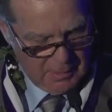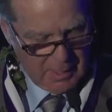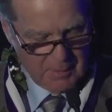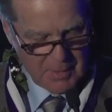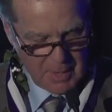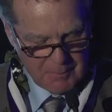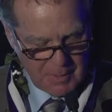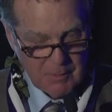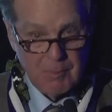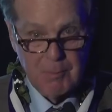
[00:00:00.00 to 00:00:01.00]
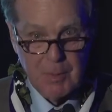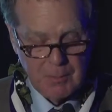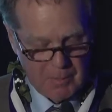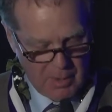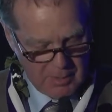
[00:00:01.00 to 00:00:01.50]
I'm happy to have
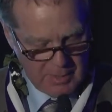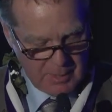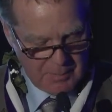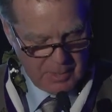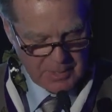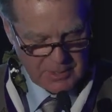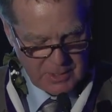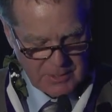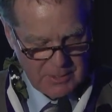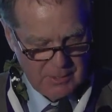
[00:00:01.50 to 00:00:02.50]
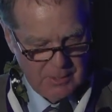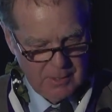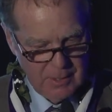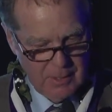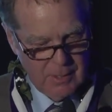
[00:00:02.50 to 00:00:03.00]
been part of that process,
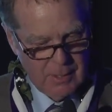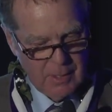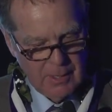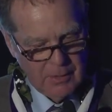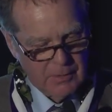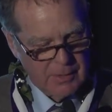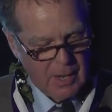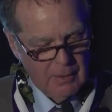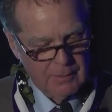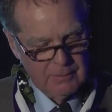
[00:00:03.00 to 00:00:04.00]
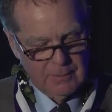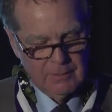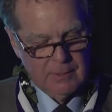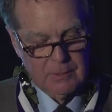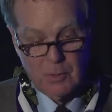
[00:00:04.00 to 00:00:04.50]
and no
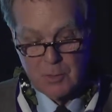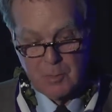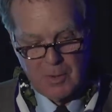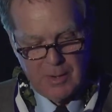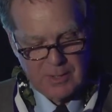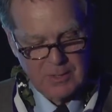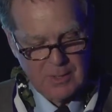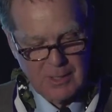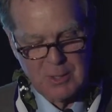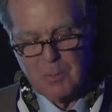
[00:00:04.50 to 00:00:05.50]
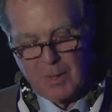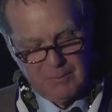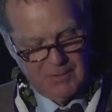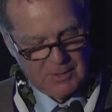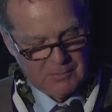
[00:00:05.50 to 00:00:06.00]
doubt that Coach Barnett's
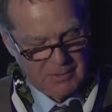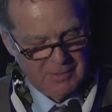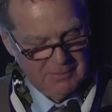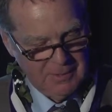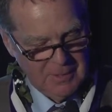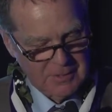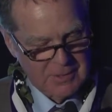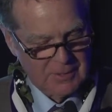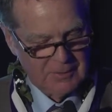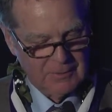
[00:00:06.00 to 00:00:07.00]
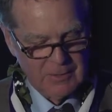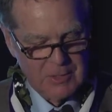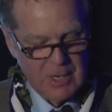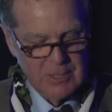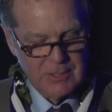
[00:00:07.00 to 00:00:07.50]
Expect Victory signaled a
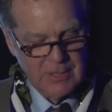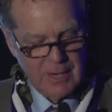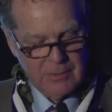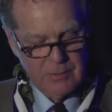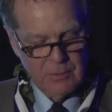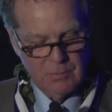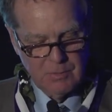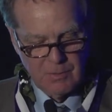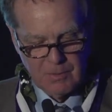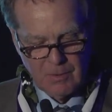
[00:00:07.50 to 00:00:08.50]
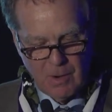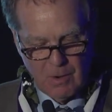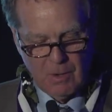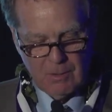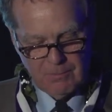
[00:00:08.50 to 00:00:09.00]
change in attitude for
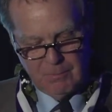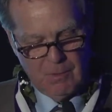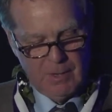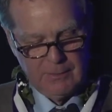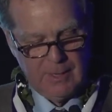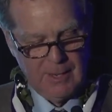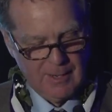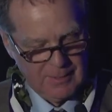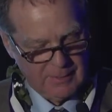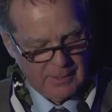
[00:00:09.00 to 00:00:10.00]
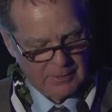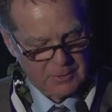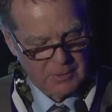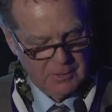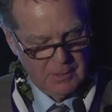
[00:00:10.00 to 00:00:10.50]
all of Wildcat
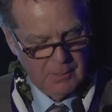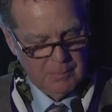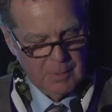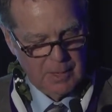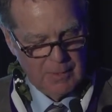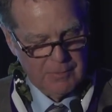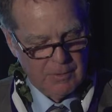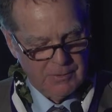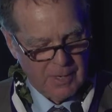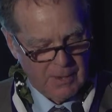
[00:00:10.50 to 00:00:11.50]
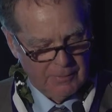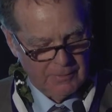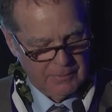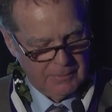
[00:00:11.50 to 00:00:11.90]
athletics. But have no doubt,